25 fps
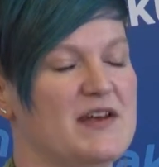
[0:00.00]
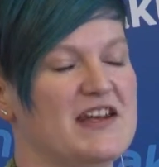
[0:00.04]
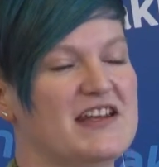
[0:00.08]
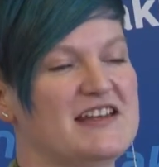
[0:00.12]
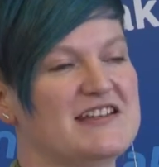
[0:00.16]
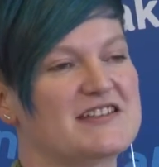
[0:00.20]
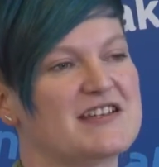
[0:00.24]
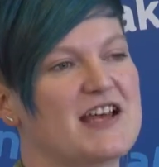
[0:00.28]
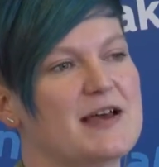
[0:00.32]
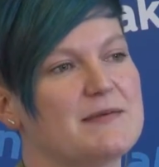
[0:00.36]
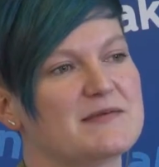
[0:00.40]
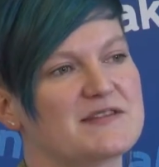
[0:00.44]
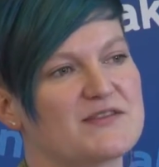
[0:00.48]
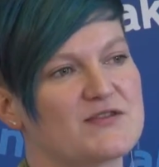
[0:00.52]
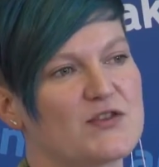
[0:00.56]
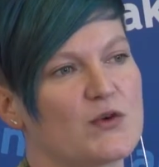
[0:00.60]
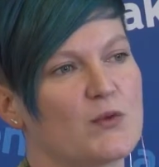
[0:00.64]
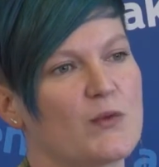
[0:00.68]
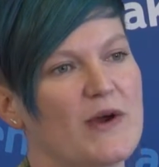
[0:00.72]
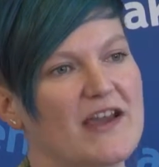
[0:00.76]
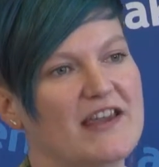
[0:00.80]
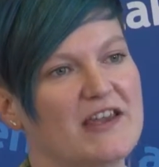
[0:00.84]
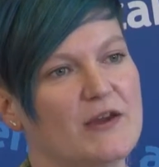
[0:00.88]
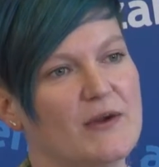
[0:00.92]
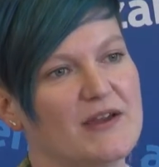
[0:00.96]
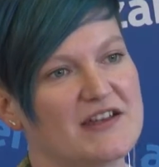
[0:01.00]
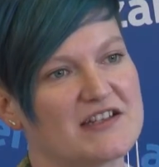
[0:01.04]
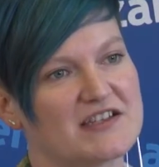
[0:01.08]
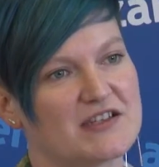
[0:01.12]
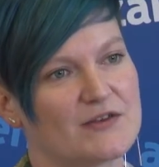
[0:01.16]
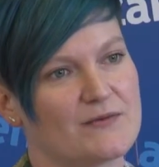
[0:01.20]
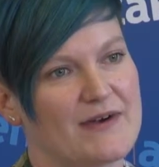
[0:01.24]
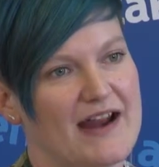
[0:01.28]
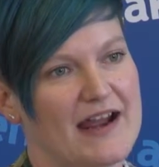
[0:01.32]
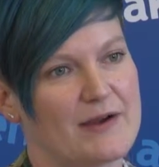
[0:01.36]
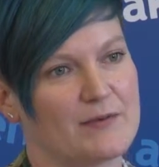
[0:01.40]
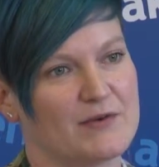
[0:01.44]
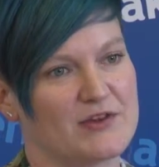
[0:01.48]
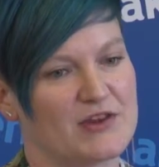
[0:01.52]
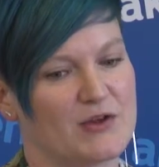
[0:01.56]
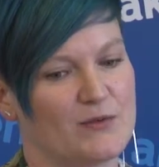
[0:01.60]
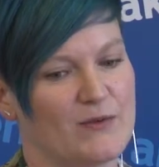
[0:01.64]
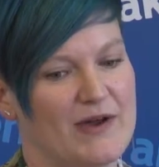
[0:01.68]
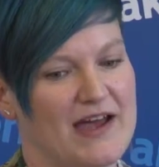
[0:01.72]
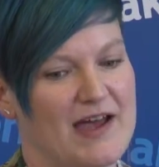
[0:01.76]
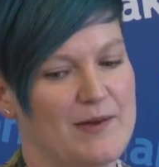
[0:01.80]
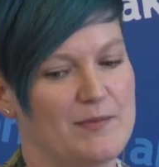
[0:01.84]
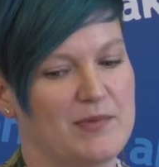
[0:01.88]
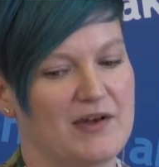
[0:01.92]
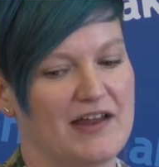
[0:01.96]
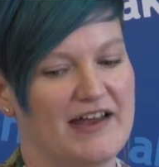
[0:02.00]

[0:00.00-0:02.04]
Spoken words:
and in terms of the way you interact with the web,